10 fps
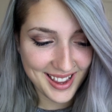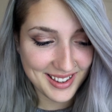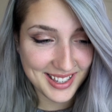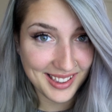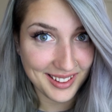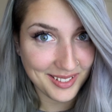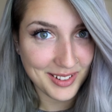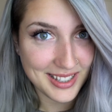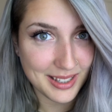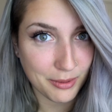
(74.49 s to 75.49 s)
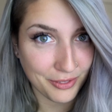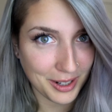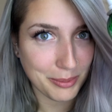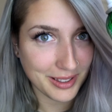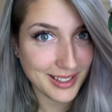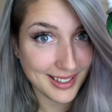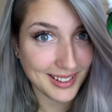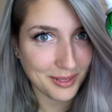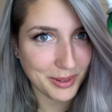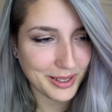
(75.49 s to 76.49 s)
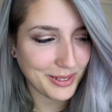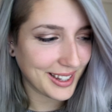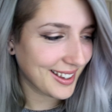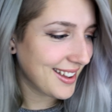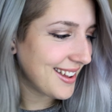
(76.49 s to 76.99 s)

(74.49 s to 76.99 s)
It did look greasy before I put this in there, by the way.